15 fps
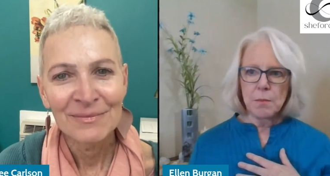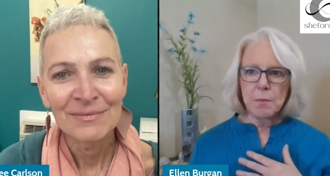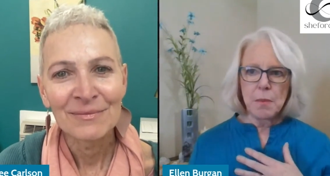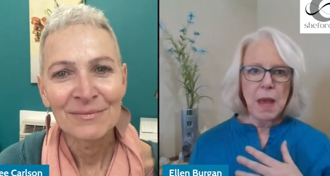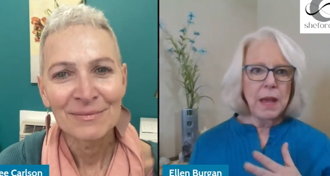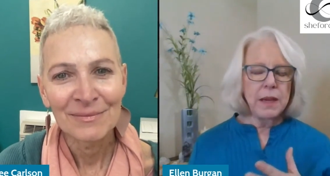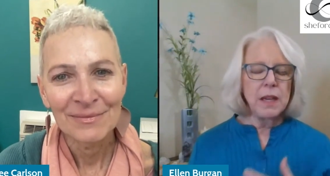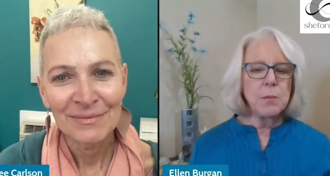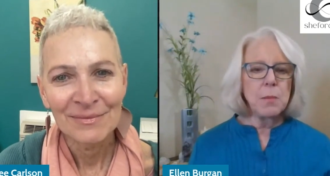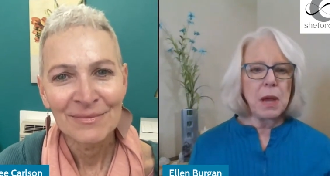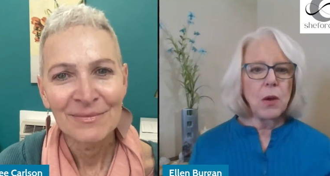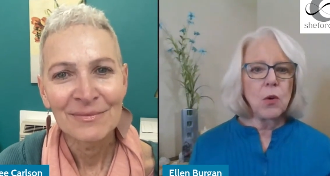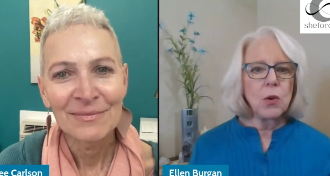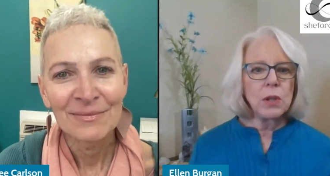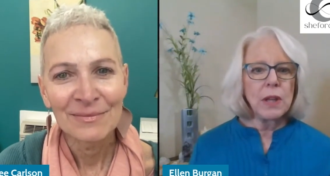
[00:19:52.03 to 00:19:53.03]
Speaker 1: been in
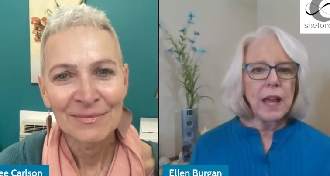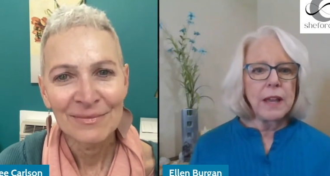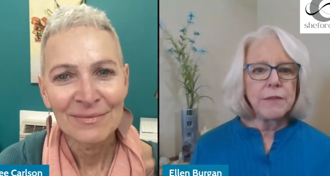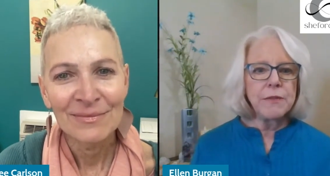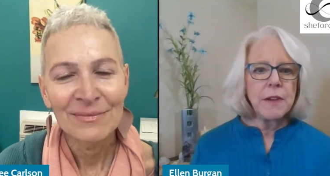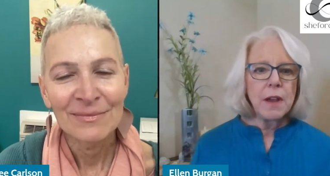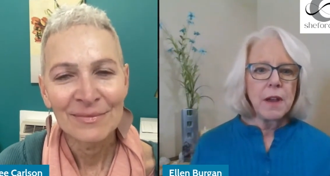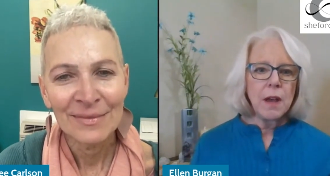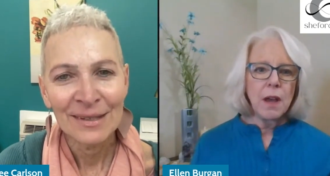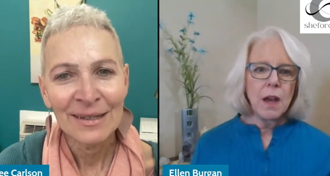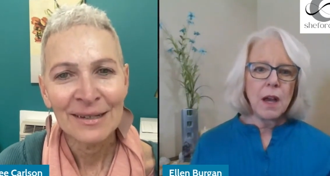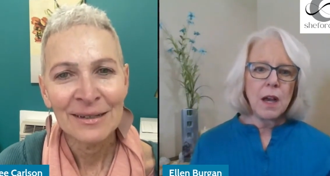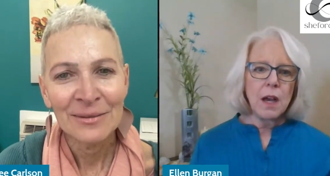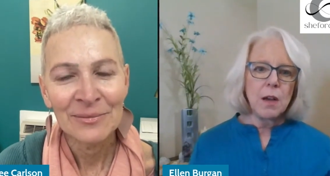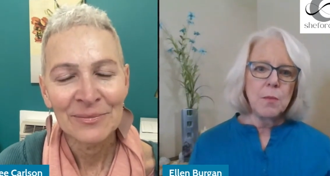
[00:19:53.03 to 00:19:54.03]
my whole life.
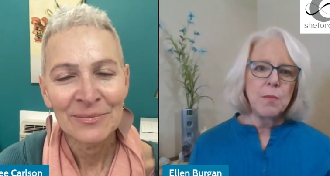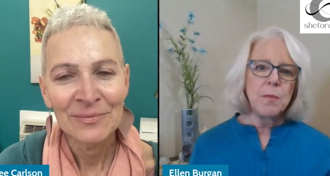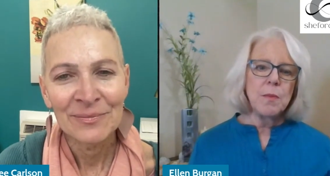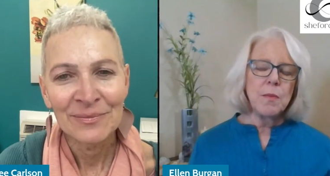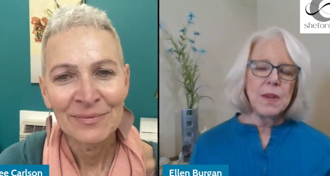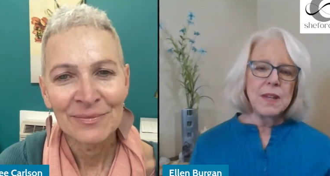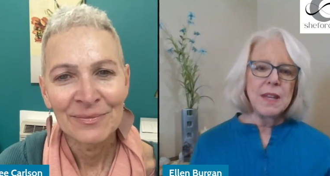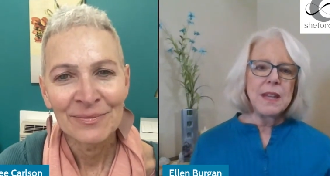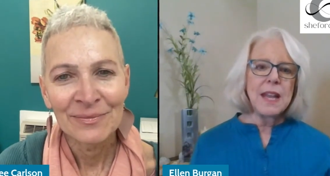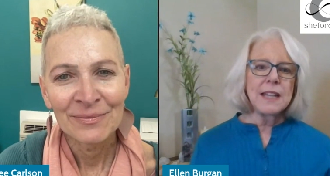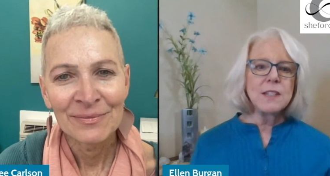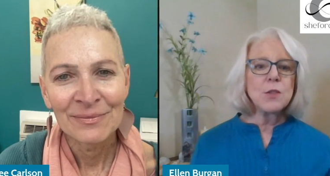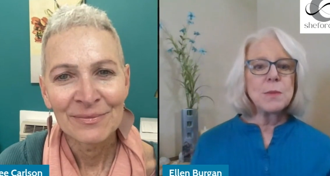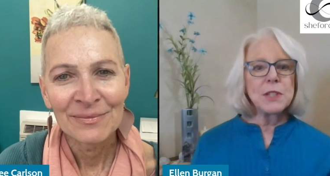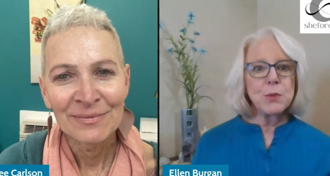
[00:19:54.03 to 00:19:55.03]
Um,
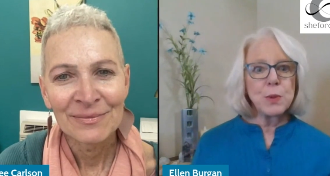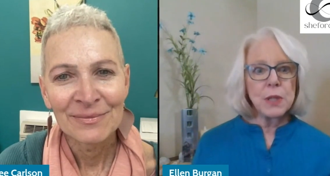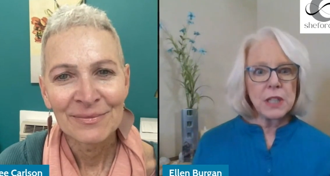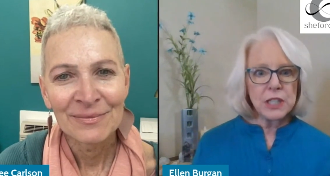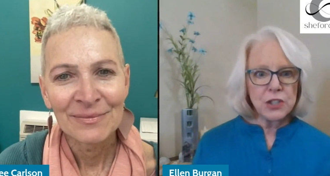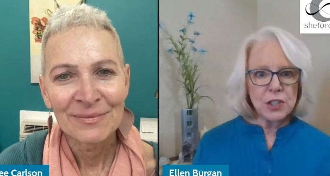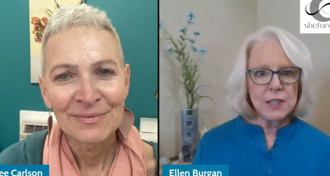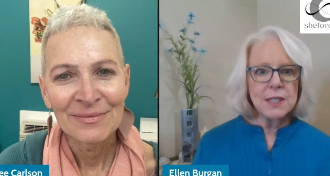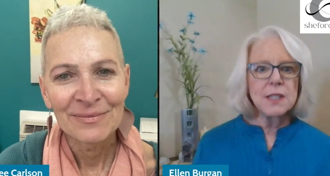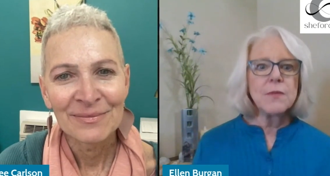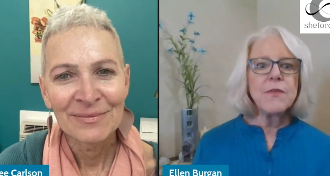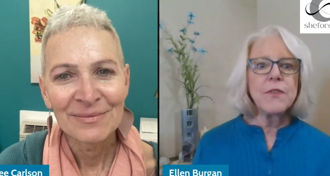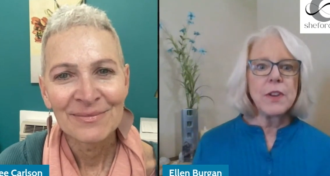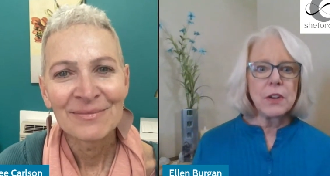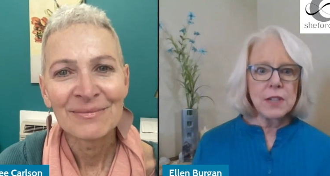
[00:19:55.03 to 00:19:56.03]
not so much religious,
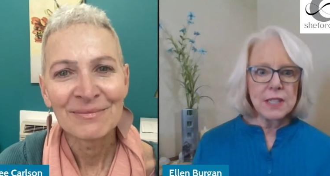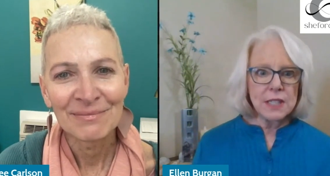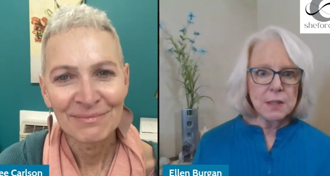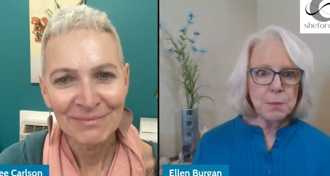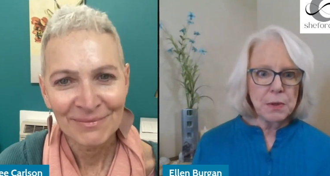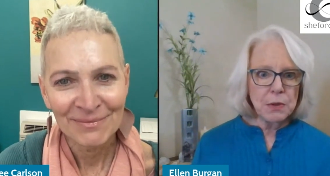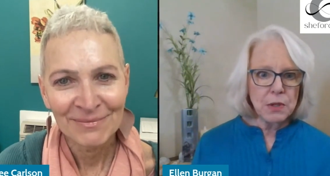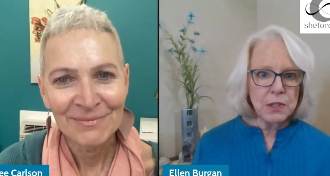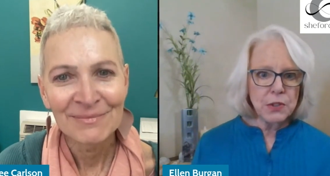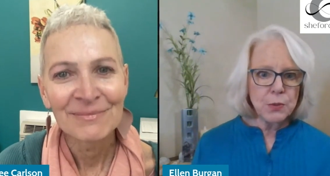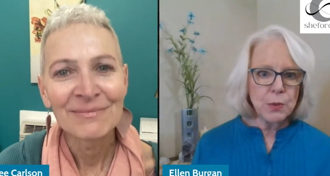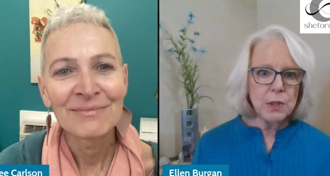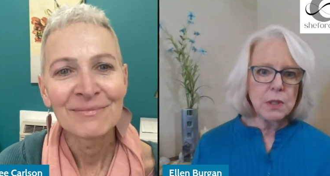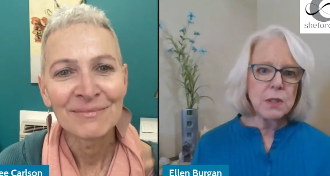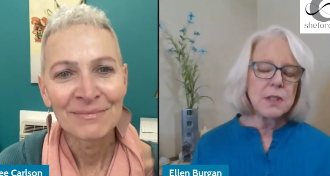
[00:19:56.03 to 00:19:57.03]
very
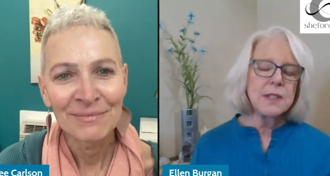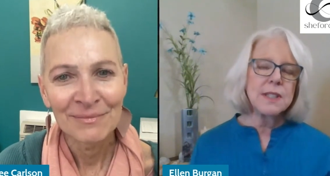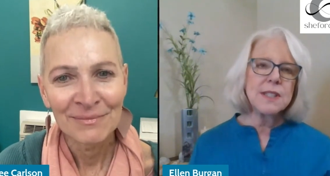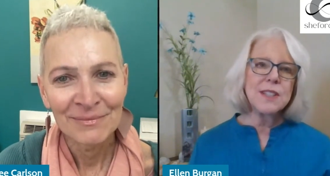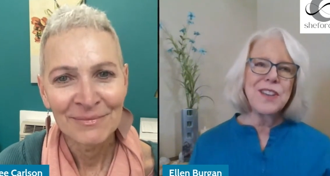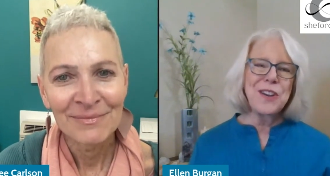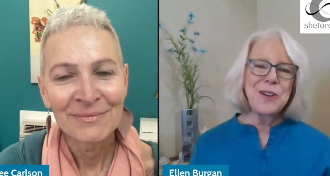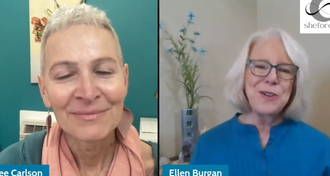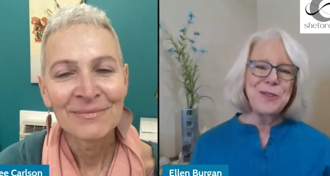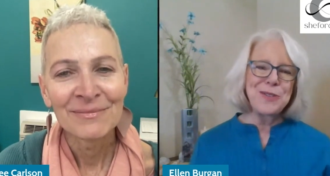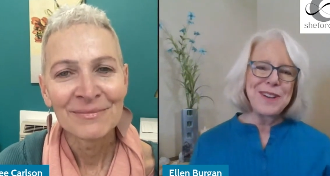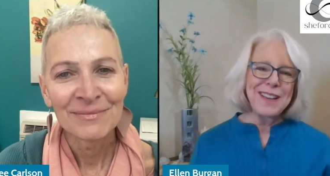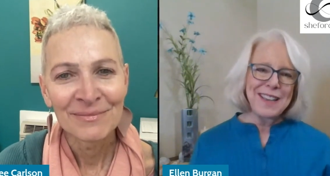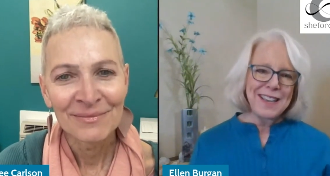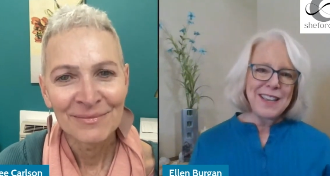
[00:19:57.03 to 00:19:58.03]
spiritual.
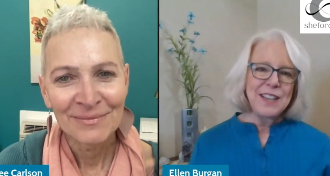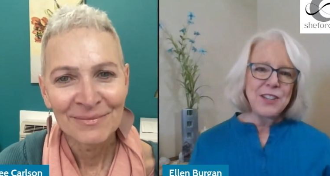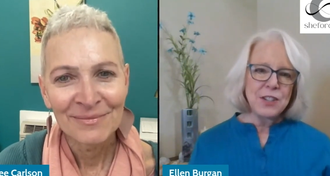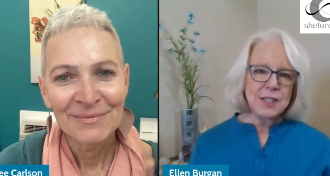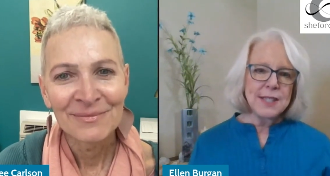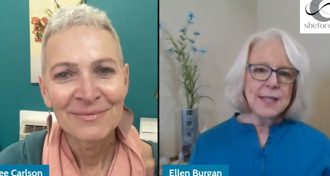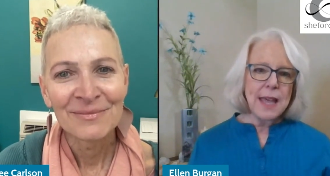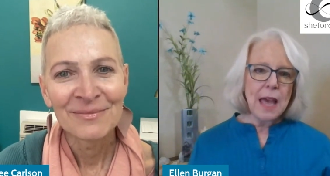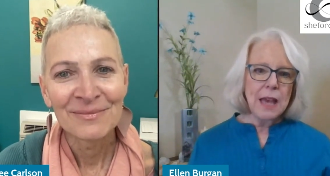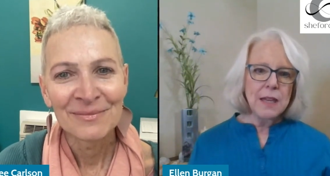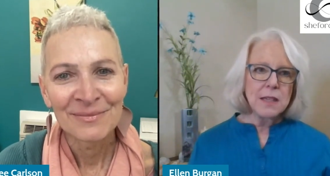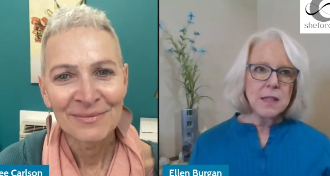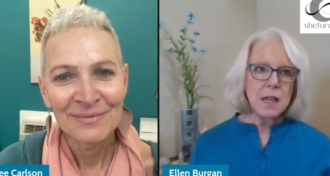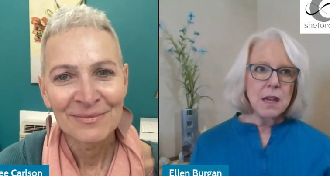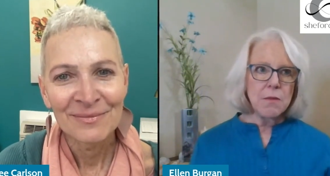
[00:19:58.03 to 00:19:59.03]
So just
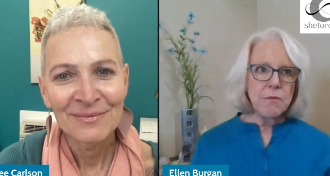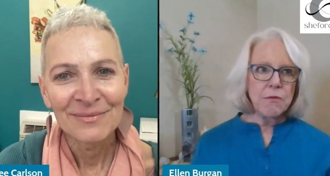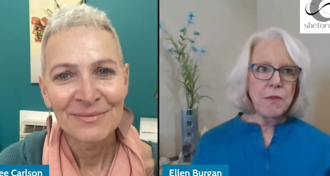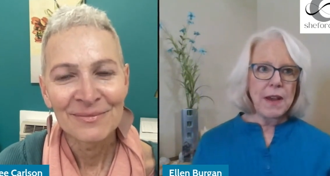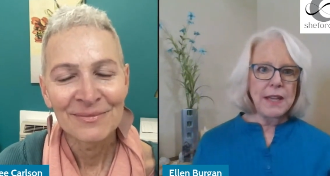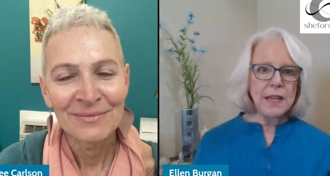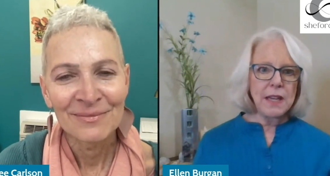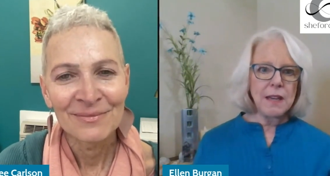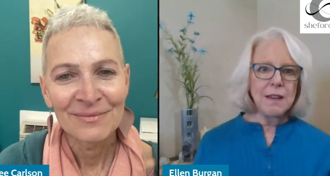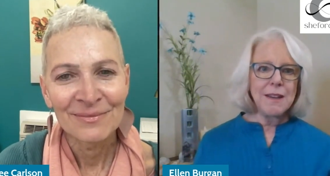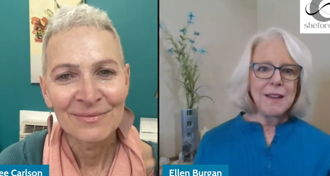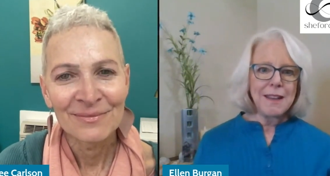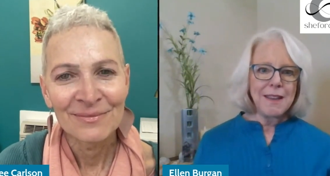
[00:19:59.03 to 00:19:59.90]
that um, finding